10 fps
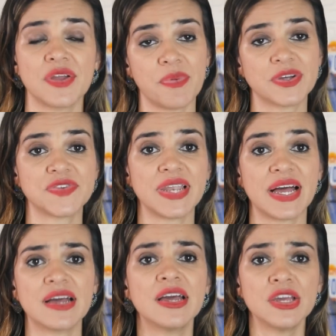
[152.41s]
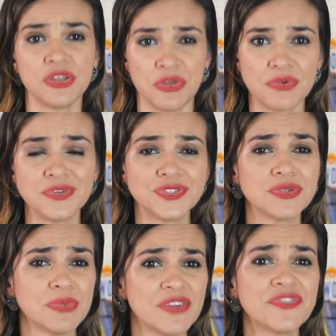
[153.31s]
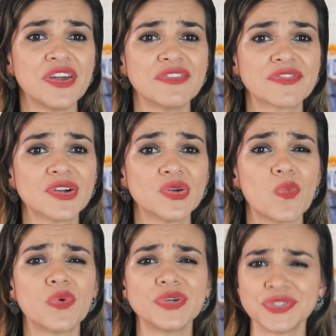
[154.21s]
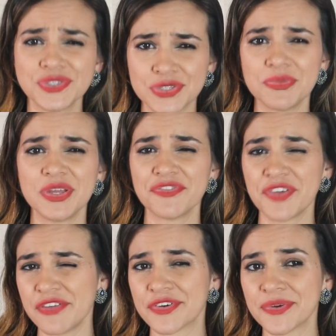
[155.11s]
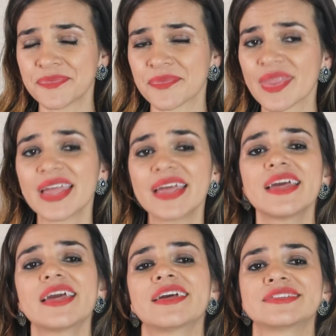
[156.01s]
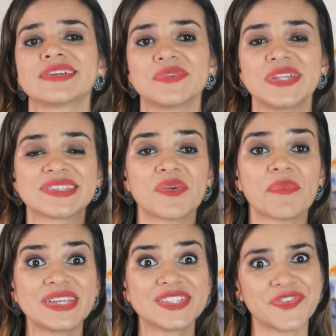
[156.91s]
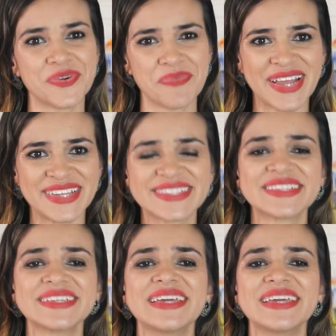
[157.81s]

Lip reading: Eu posso falar, you will do me a favor? Would you do me a favor? Então, eles são mais formais.